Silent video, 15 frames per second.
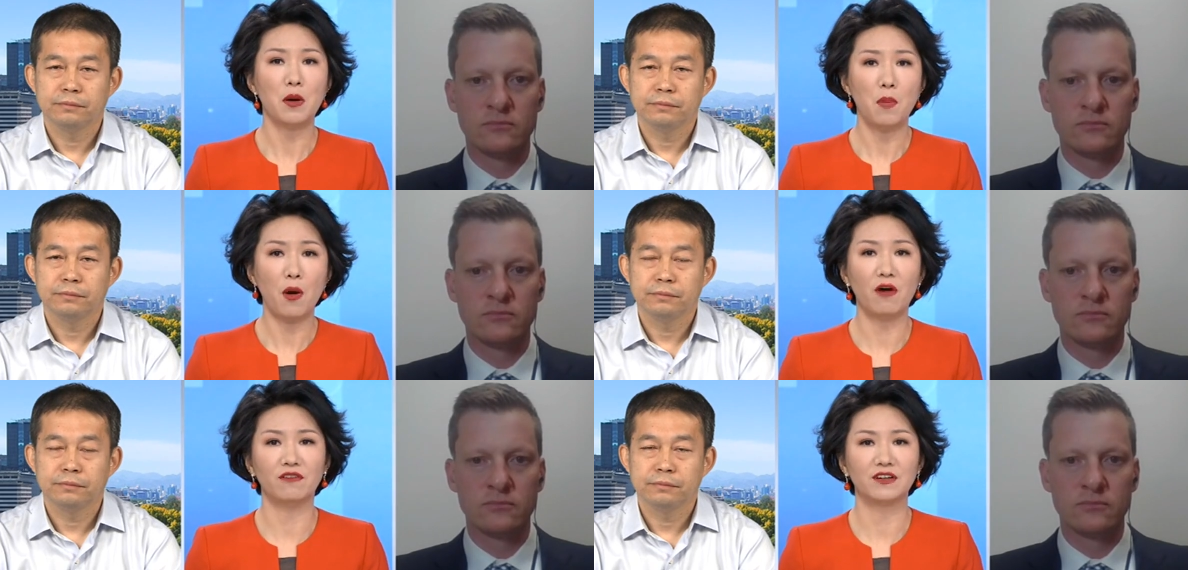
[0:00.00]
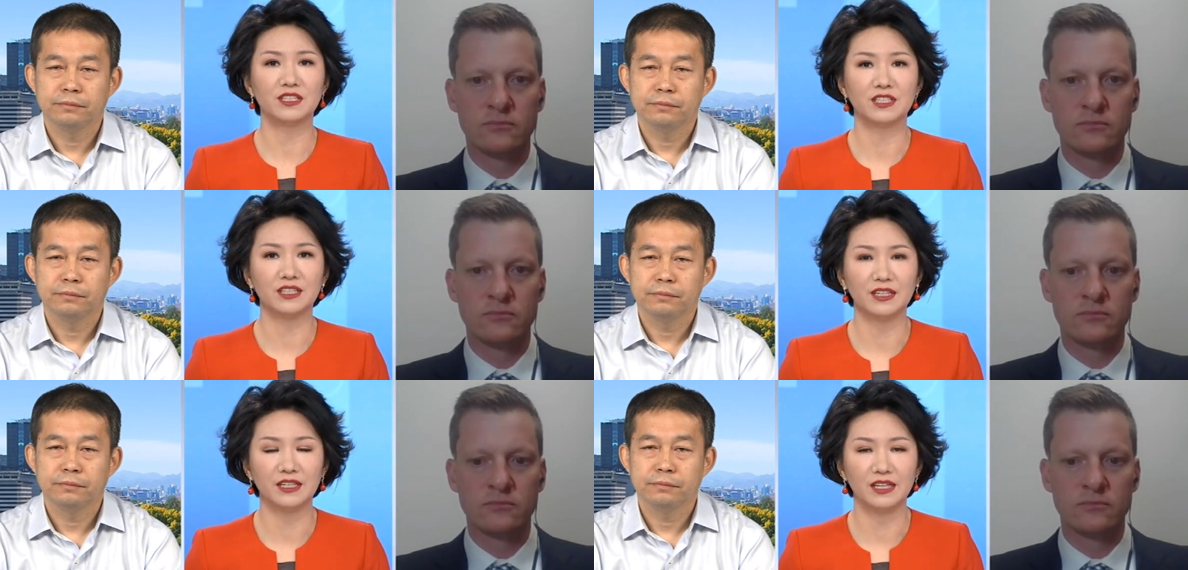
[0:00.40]

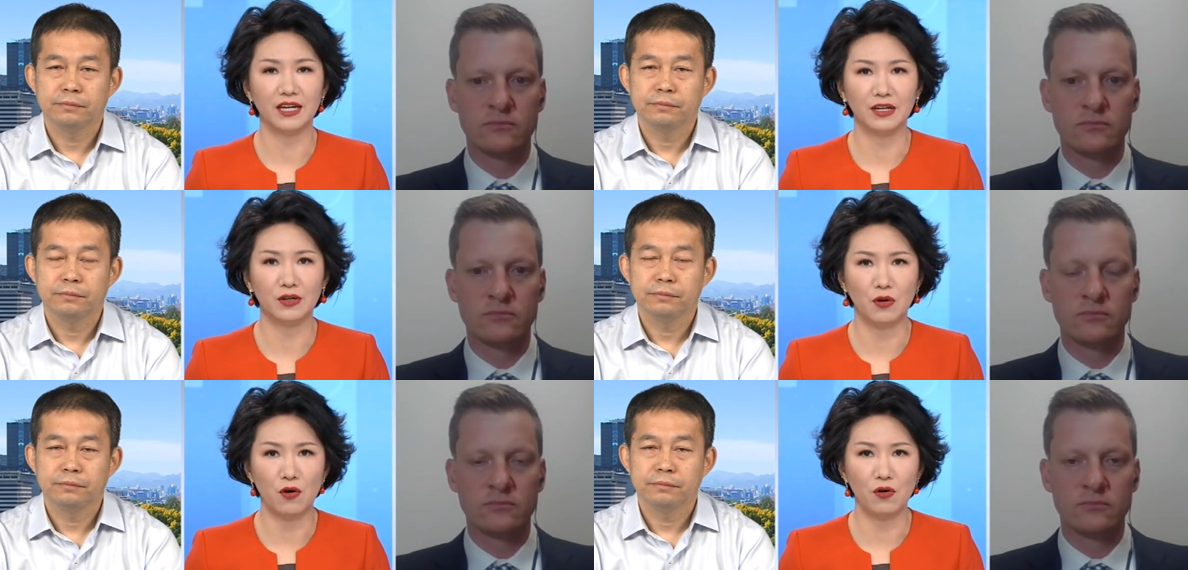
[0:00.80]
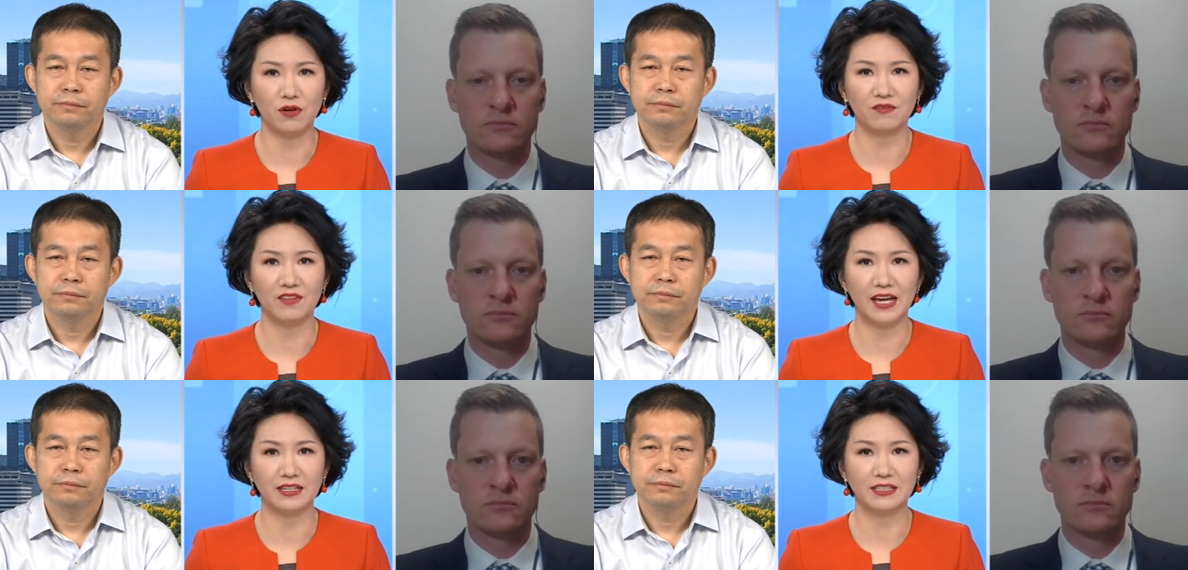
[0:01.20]
Speaker 1: poverty and all of
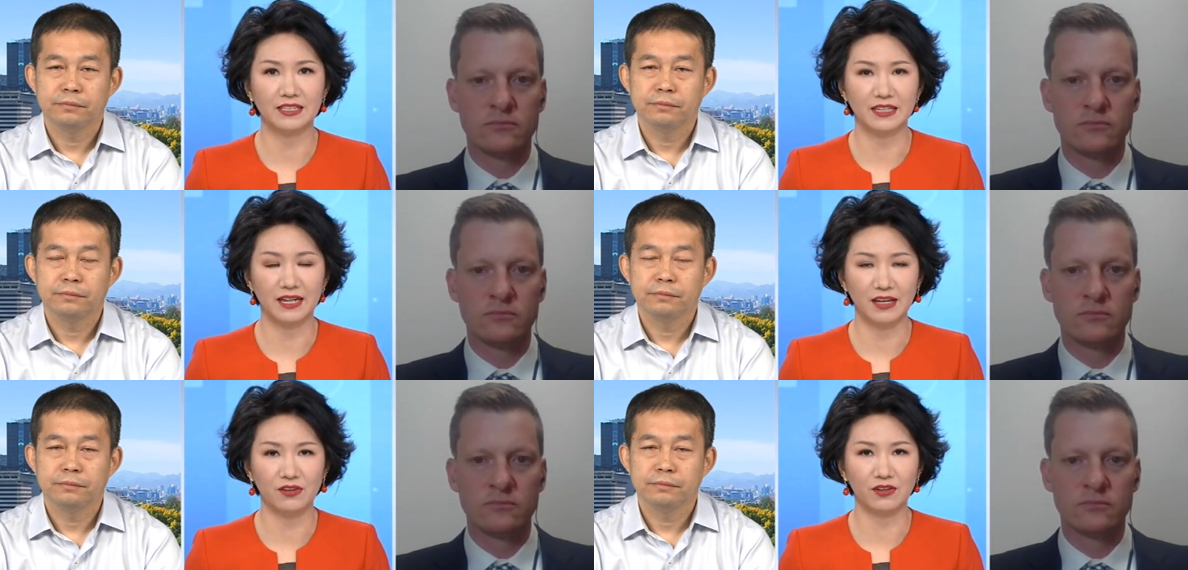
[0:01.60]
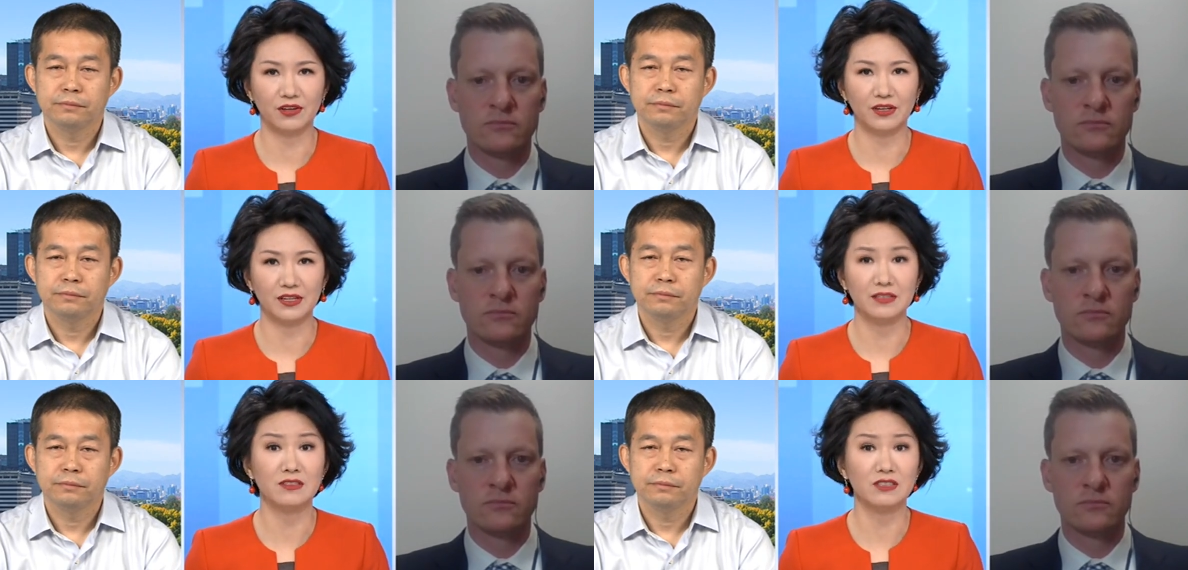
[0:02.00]
that together
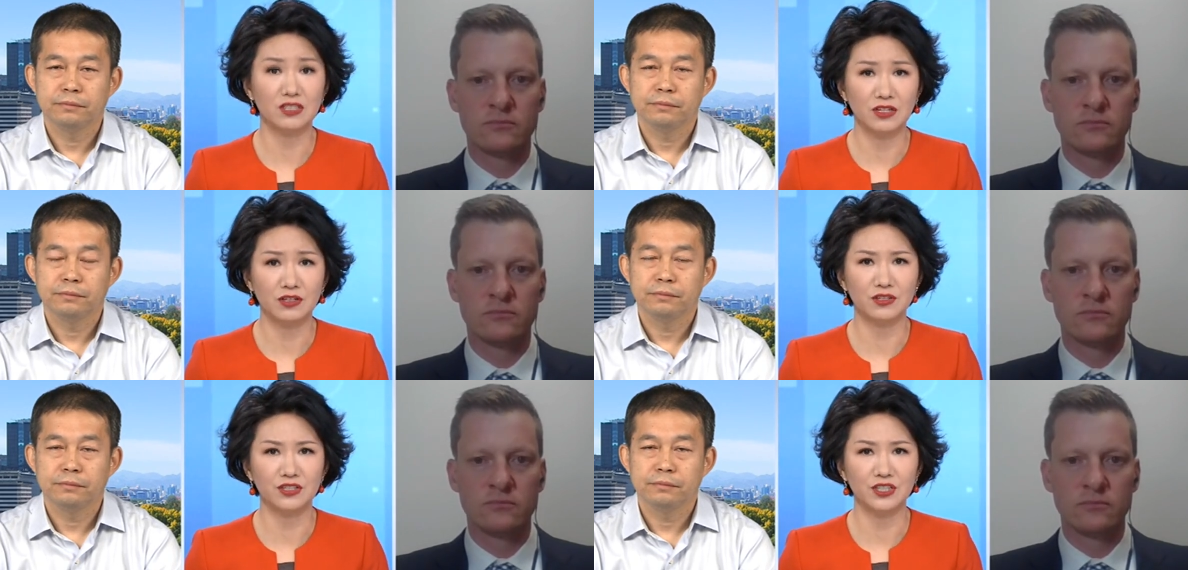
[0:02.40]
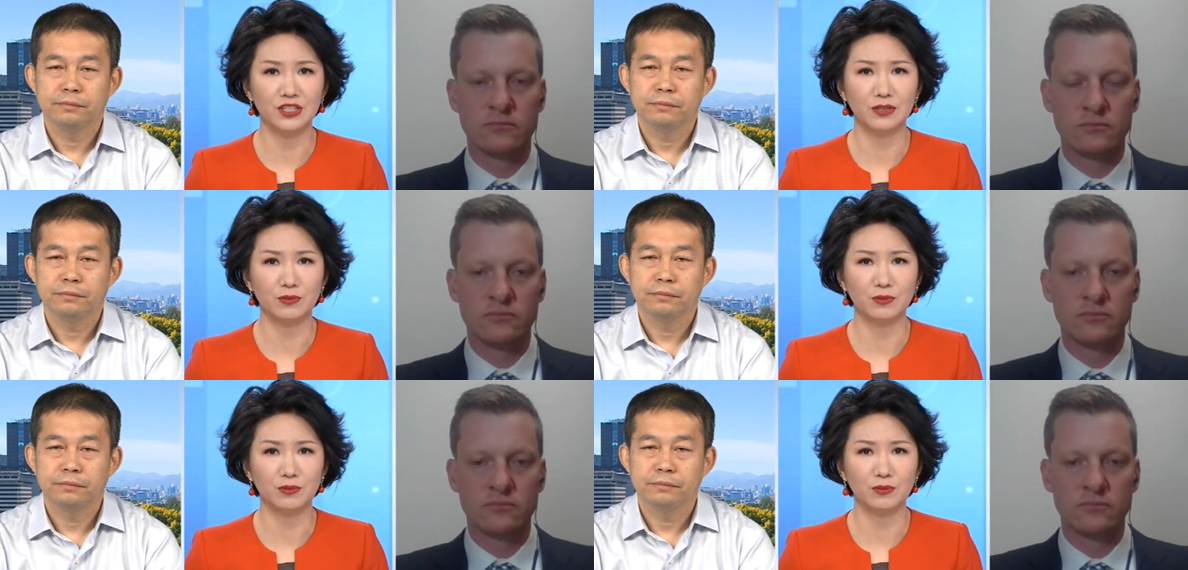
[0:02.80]
in synergy.